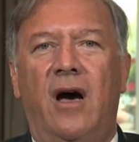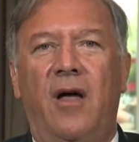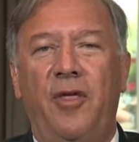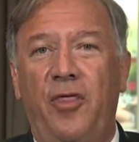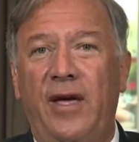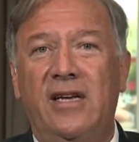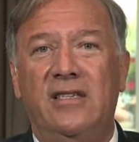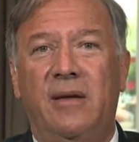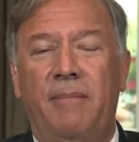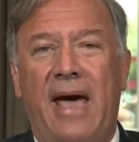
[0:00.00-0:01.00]
on the
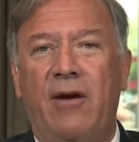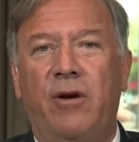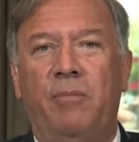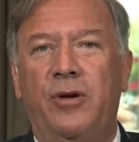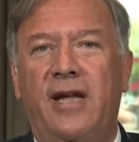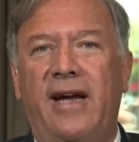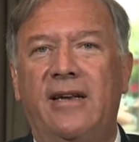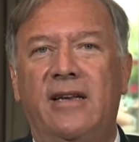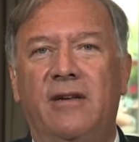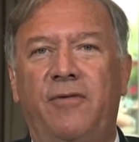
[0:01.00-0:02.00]
things that matter and
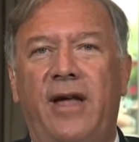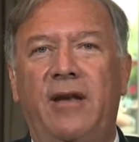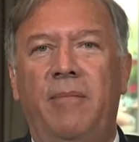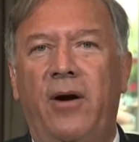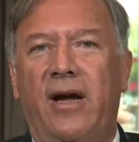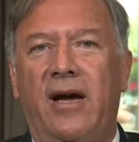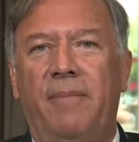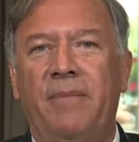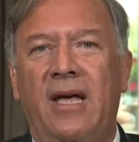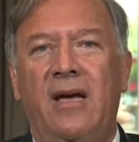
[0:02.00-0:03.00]
protect and defend America.